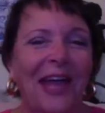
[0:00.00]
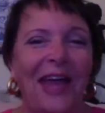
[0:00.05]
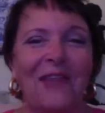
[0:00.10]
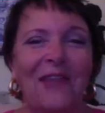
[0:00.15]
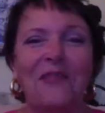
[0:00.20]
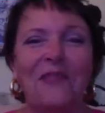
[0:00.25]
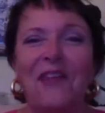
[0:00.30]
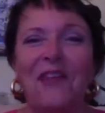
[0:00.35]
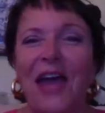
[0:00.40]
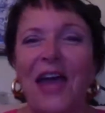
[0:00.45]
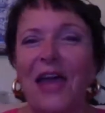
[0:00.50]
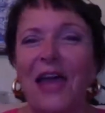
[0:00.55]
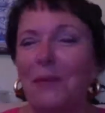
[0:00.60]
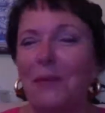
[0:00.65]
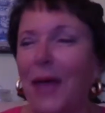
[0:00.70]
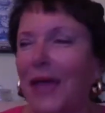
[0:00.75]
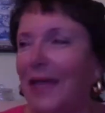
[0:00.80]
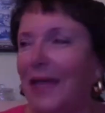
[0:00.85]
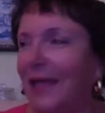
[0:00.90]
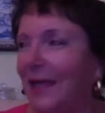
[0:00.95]
In fact,
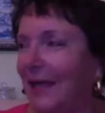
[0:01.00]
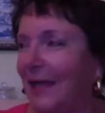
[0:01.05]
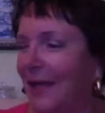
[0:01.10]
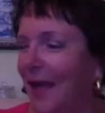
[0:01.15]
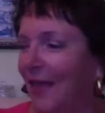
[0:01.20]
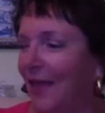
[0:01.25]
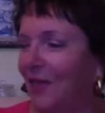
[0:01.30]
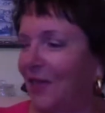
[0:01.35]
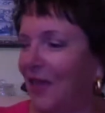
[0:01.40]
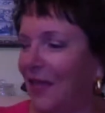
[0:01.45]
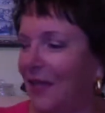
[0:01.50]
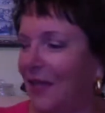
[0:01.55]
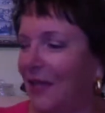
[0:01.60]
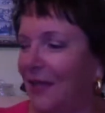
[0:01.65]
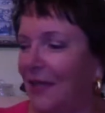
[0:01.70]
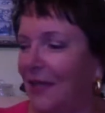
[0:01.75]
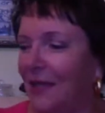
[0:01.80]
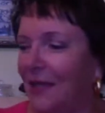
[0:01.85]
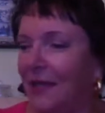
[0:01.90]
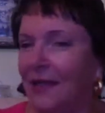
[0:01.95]
Peggy, I think,
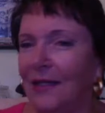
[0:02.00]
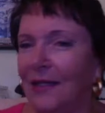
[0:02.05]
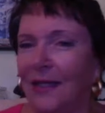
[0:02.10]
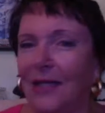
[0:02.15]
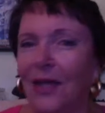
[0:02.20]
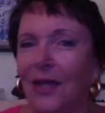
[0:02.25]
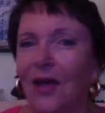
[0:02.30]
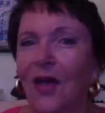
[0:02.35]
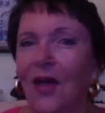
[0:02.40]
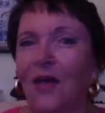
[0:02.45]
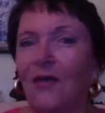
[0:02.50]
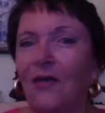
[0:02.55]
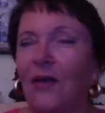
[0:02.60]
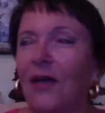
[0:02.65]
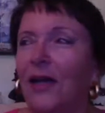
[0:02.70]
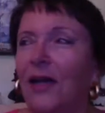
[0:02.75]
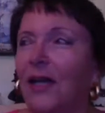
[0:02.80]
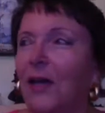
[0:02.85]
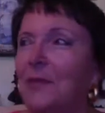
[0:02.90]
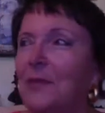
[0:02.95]

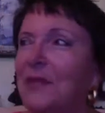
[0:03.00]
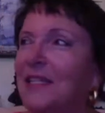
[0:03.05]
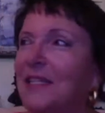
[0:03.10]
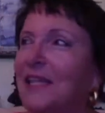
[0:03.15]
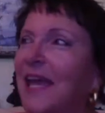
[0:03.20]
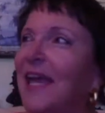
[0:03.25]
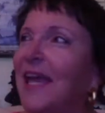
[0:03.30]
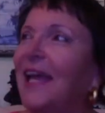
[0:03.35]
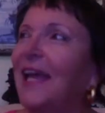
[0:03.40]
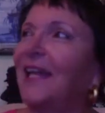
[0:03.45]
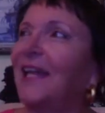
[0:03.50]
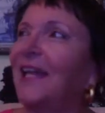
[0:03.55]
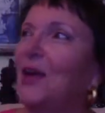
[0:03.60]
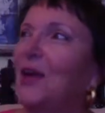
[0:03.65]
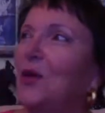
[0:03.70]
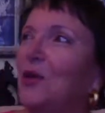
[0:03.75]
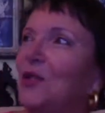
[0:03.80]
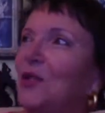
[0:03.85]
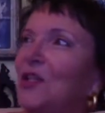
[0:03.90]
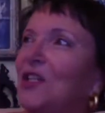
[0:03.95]
come and say
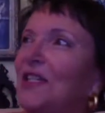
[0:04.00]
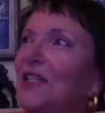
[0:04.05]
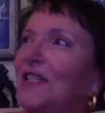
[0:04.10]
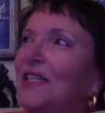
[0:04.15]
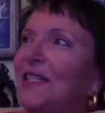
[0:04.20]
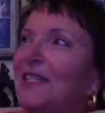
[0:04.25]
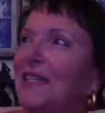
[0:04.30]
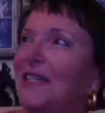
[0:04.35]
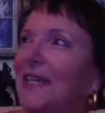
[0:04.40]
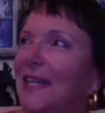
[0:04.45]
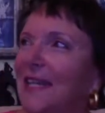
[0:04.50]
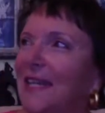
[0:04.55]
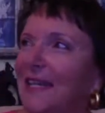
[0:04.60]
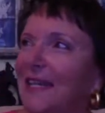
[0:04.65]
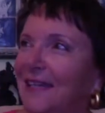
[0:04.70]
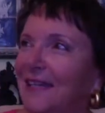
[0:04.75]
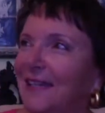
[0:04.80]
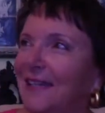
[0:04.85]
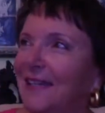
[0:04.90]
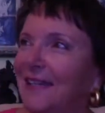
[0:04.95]
hello to Dean.
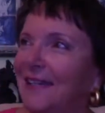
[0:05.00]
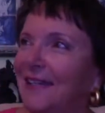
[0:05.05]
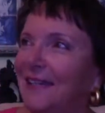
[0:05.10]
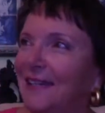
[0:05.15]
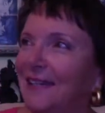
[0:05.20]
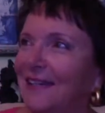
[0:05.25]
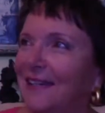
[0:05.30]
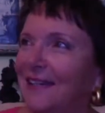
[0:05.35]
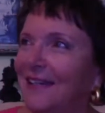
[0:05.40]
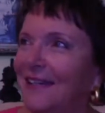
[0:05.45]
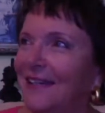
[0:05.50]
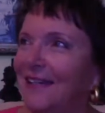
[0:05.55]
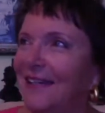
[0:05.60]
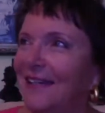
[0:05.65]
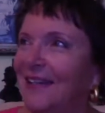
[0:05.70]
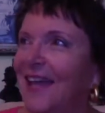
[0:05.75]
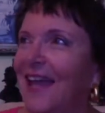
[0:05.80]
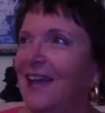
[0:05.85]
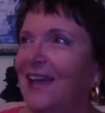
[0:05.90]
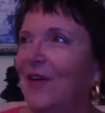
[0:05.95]

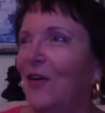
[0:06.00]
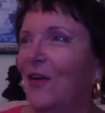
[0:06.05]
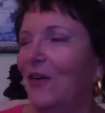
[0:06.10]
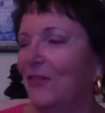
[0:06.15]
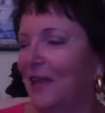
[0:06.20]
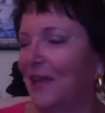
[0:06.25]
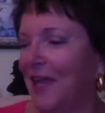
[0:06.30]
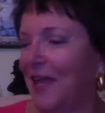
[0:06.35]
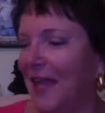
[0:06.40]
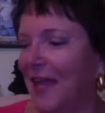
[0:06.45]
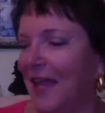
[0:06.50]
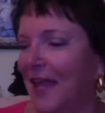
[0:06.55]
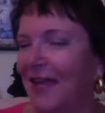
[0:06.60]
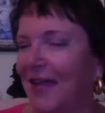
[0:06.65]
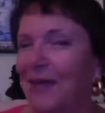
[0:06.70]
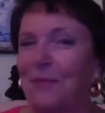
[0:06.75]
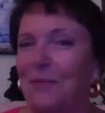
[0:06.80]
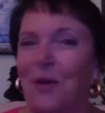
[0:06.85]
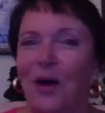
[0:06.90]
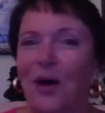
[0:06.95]
Get on here.
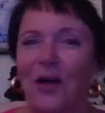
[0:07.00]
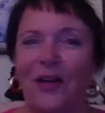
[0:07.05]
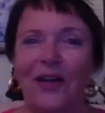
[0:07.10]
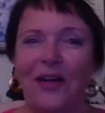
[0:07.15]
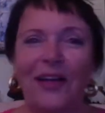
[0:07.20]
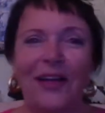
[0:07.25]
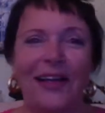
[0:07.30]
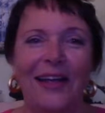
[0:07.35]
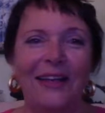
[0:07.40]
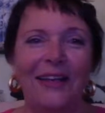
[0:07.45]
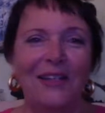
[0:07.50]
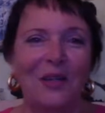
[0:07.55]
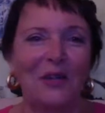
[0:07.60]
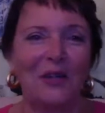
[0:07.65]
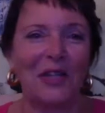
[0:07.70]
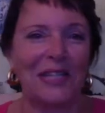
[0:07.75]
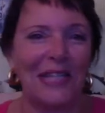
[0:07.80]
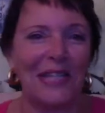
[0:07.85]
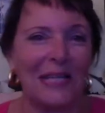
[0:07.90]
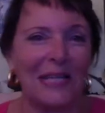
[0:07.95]
Come on. So
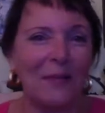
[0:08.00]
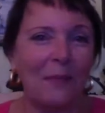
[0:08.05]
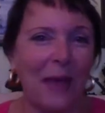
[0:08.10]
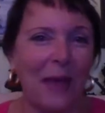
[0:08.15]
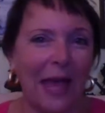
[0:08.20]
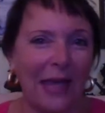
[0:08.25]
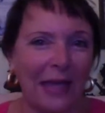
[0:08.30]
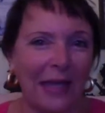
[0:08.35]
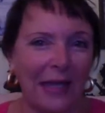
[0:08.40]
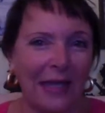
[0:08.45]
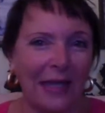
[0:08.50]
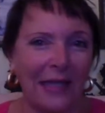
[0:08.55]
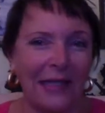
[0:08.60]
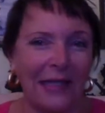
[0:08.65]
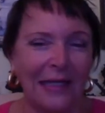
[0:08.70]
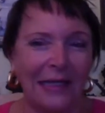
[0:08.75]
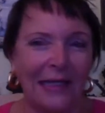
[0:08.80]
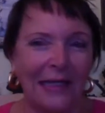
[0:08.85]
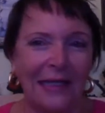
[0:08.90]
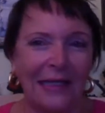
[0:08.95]
this is Peggy.
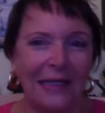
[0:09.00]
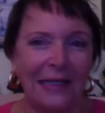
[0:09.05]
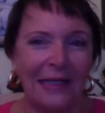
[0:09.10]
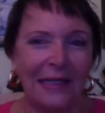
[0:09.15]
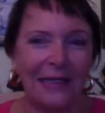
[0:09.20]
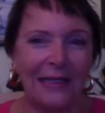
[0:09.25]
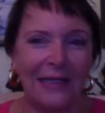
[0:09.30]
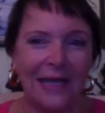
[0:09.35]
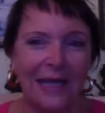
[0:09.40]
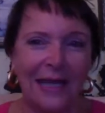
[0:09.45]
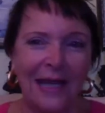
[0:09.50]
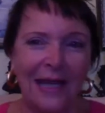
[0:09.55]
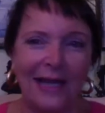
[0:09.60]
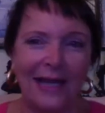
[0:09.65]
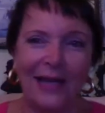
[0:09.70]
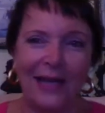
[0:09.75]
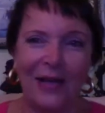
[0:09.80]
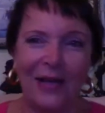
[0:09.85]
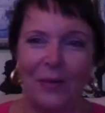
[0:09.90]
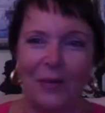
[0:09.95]
Say
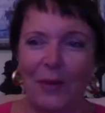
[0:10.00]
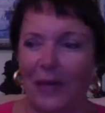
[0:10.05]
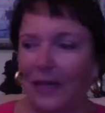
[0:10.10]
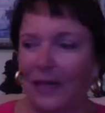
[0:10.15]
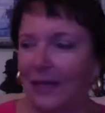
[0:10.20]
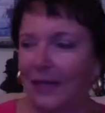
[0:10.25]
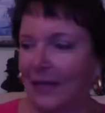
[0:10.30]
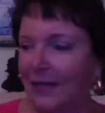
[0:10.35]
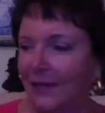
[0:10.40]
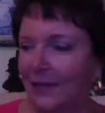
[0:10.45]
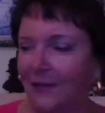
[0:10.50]
hello, Peggy.